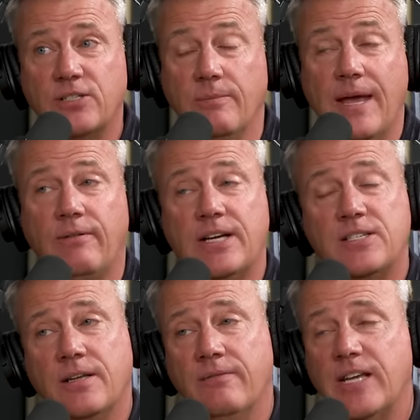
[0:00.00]
Do we make
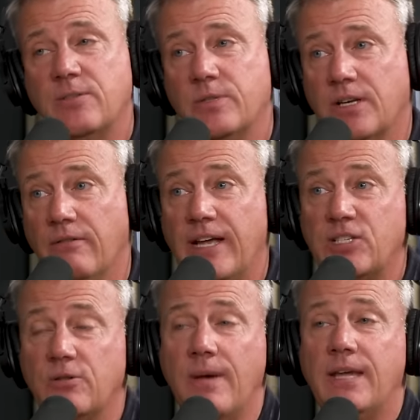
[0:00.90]
race investments in
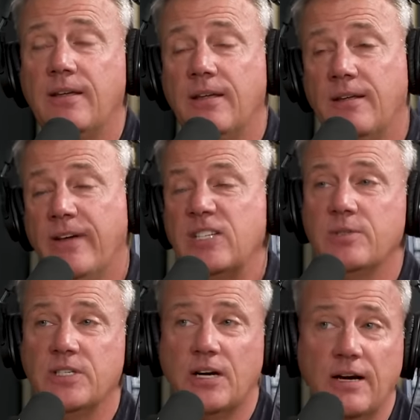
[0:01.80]
events? Do we make
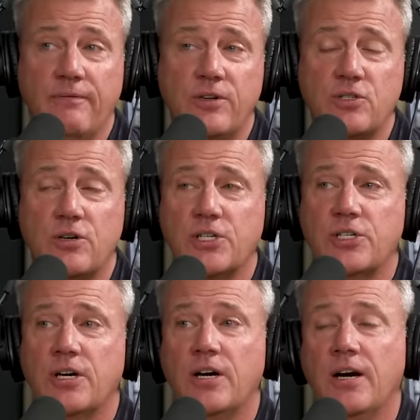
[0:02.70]
investments in our
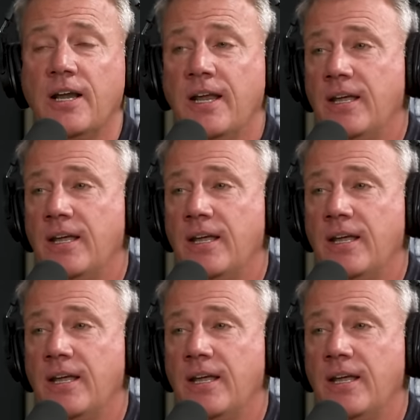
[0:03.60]
infrastructure?